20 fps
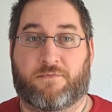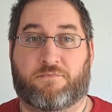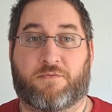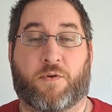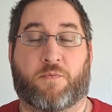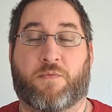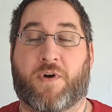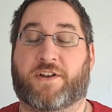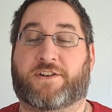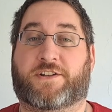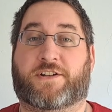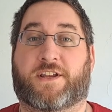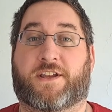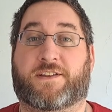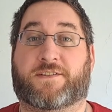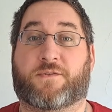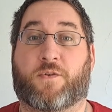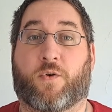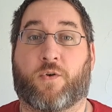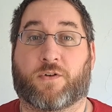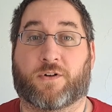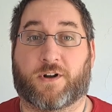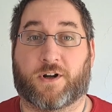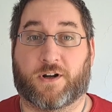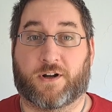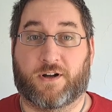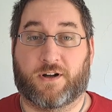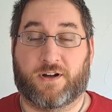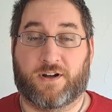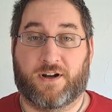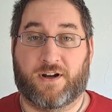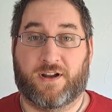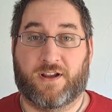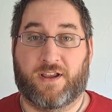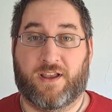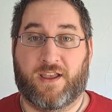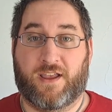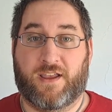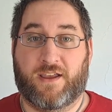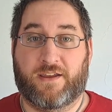But much to his horror,
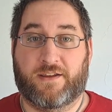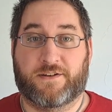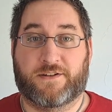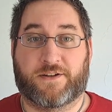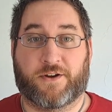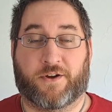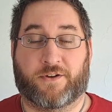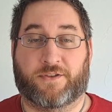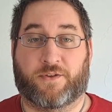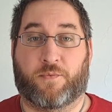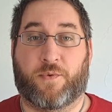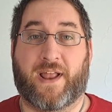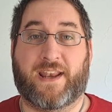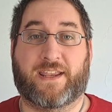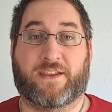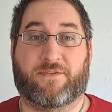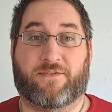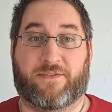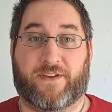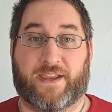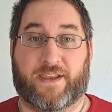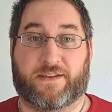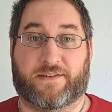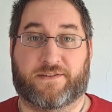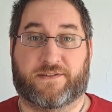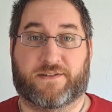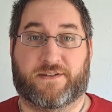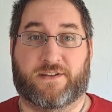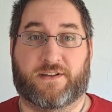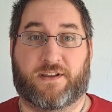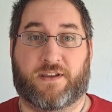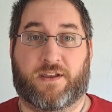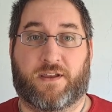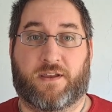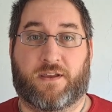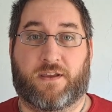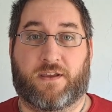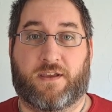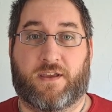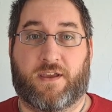during the wedding feast,
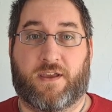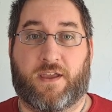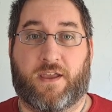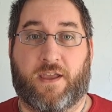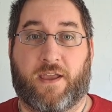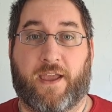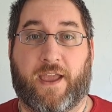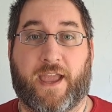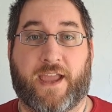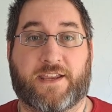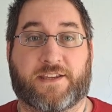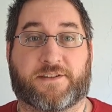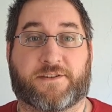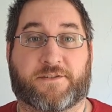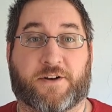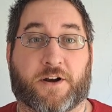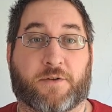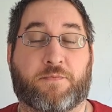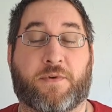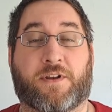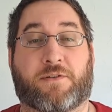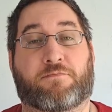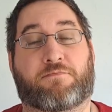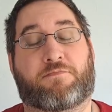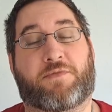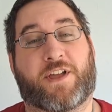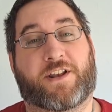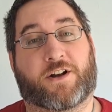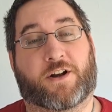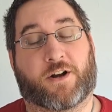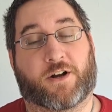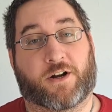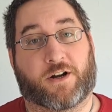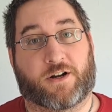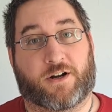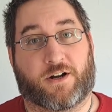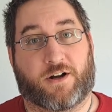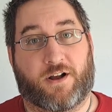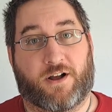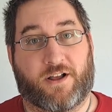a serpent bit her
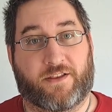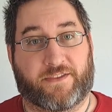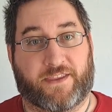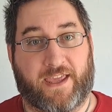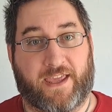on